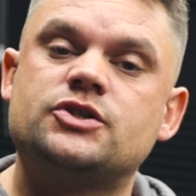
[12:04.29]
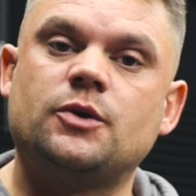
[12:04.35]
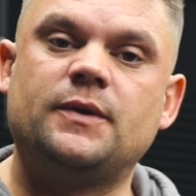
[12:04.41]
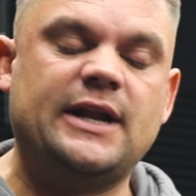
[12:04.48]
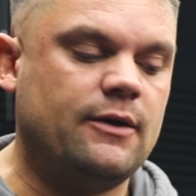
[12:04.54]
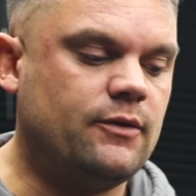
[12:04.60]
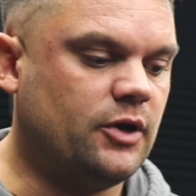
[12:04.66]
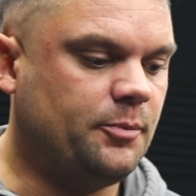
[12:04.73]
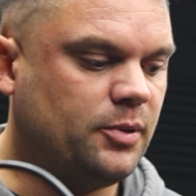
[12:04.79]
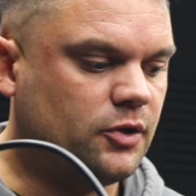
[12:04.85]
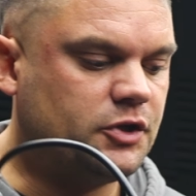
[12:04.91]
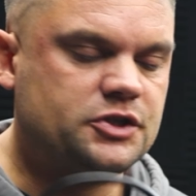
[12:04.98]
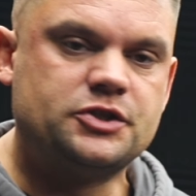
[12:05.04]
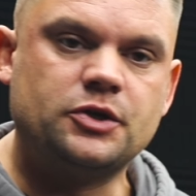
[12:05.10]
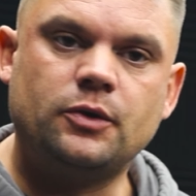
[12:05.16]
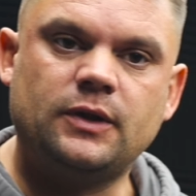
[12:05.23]
So we're now going to plug
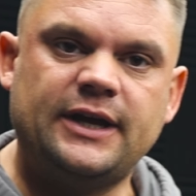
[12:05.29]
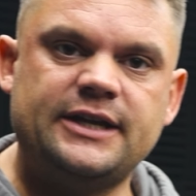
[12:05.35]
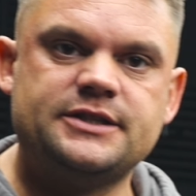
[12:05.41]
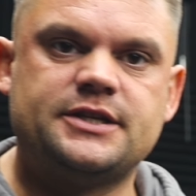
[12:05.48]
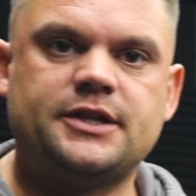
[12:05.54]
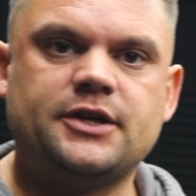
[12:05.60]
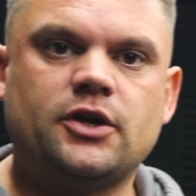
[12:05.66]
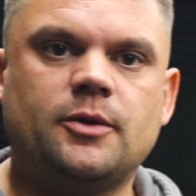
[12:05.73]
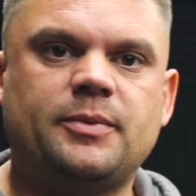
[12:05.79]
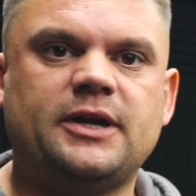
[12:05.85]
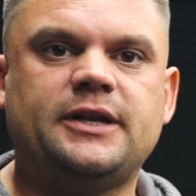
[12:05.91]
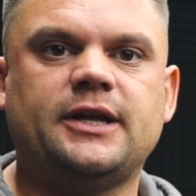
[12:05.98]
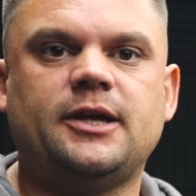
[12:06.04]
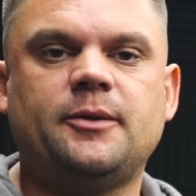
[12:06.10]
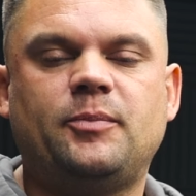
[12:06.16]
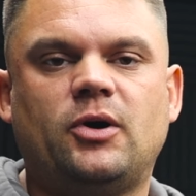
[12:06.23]
the tool into the
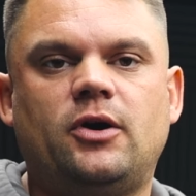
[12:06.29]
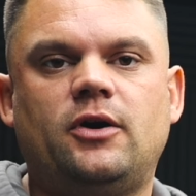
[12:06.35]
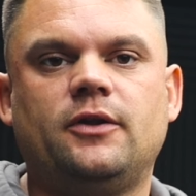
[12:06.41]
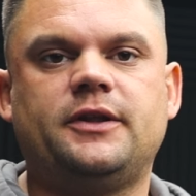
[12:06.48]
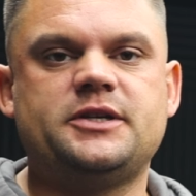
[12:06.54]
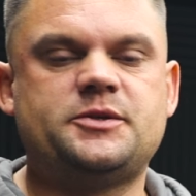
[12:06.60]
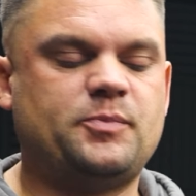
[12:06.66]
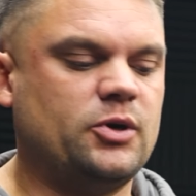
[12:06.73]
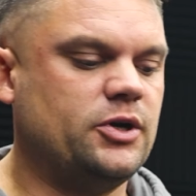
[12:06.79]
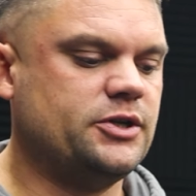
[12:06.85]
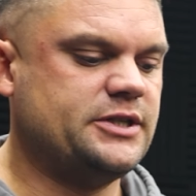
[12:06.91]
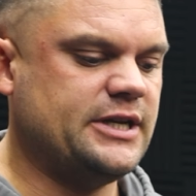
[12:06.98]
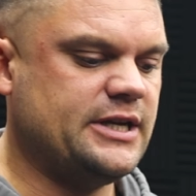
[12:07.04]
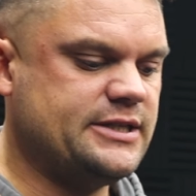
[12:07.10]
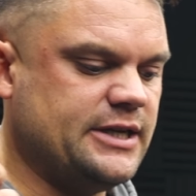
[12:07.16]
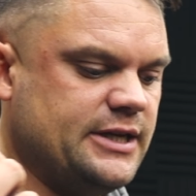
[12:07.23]
OBD port. This
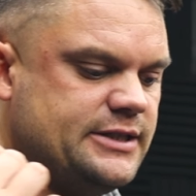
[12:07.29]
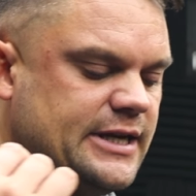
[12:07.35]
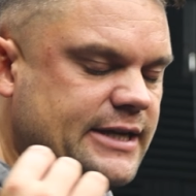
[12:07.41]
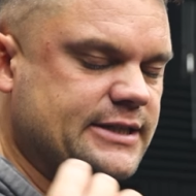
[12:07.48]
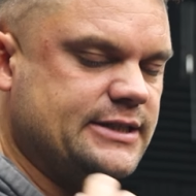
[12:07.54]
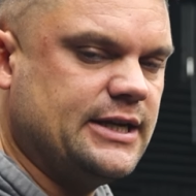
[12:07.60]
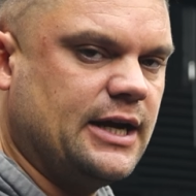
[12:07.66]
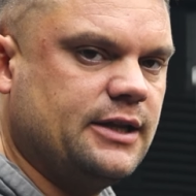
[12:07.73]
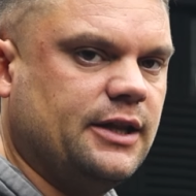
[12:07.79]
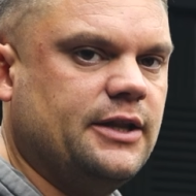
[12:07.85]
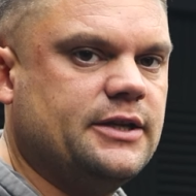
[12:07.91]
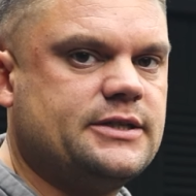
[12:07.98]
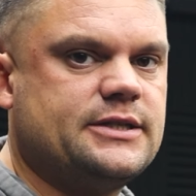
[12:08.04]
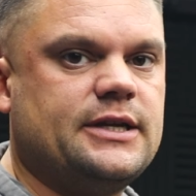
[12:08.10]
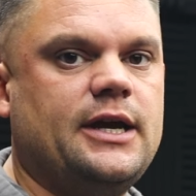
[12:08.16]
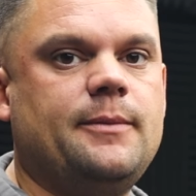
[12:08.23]
process is exactly
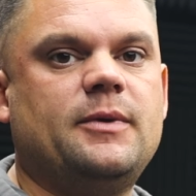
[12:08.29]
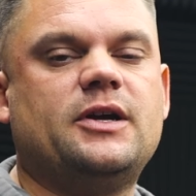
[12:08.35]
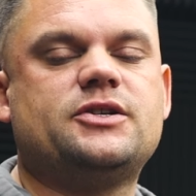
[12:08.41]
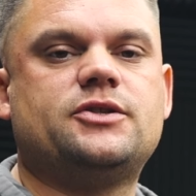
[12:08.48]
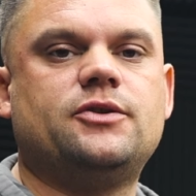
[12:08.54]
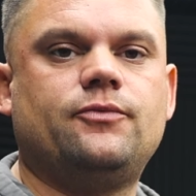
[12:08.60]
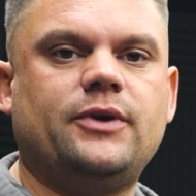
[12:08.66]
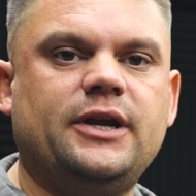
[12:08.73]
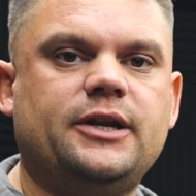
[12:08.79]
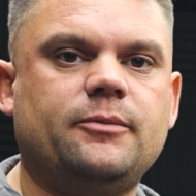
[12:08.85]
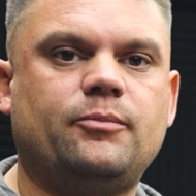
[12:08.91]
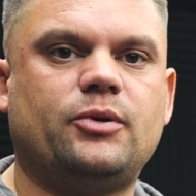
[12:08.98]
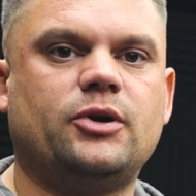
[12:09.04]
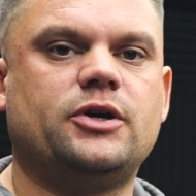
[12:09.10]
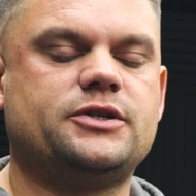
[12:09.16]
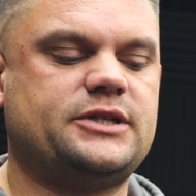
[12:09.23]
the same as the reading
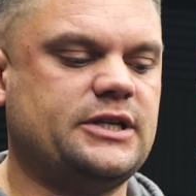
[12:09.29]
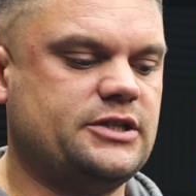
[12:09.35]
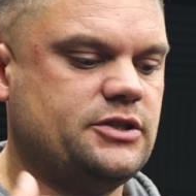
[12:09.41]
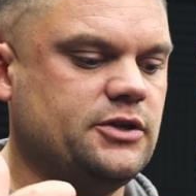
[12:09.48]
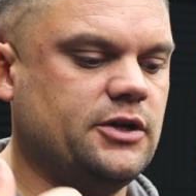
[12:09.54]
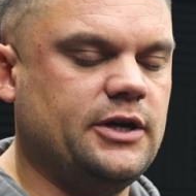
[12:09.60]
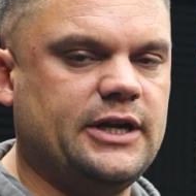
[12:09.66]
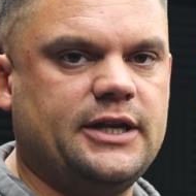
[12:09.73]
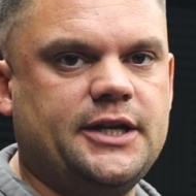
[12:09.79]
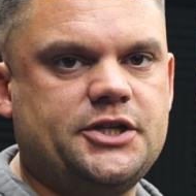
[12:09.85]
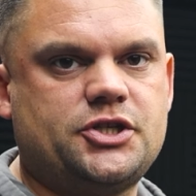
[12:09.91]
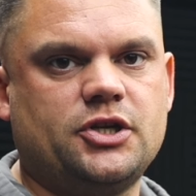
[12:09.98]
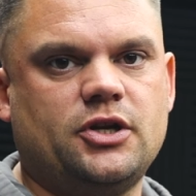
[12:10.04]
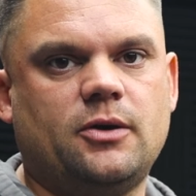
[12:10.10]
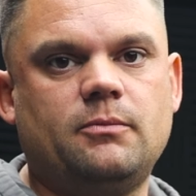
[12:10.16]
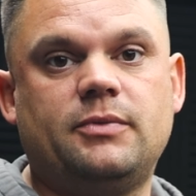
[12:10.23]
process, so
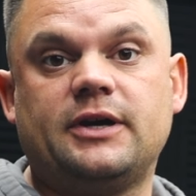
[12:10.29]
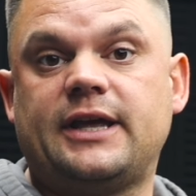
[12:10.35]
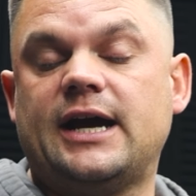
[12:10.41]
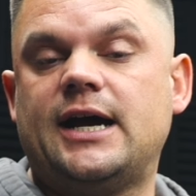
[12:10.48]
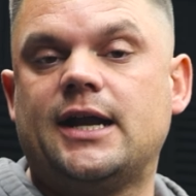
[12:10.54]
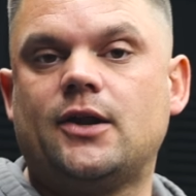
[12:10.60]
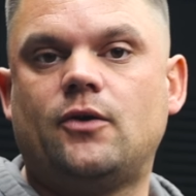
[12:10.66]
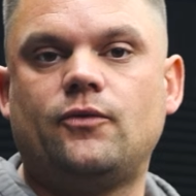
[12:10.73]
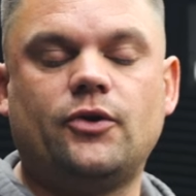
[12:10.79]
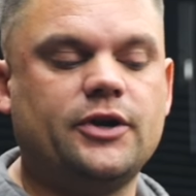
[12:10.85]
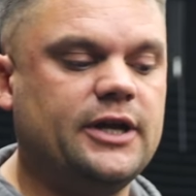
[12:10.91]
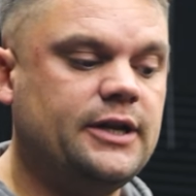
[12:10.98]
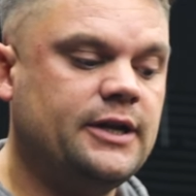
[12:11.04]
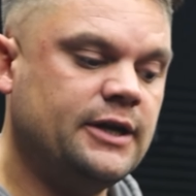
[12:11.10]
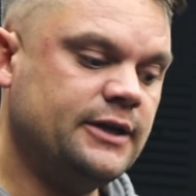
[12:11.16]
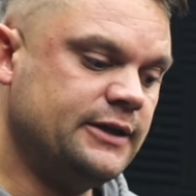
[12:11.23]
ignition on but car not
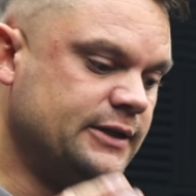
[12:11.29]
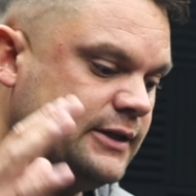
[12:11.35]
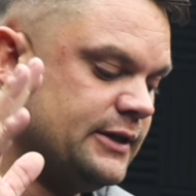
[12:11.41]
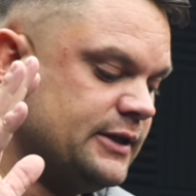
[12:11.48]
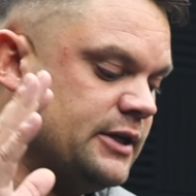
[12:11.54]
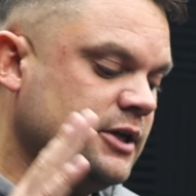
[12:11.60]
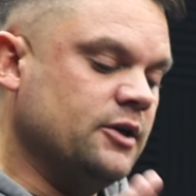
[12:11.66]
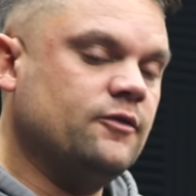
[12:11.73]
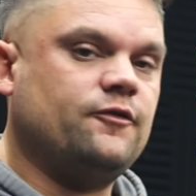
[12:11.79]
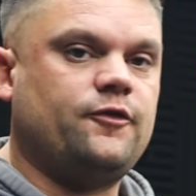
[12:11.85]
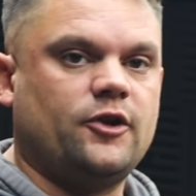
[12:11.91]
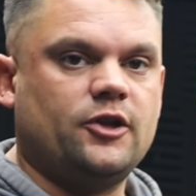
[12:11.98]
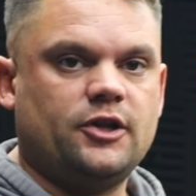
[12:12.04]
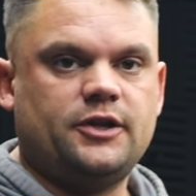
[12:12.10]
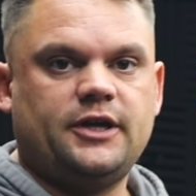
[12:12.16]
running. Follow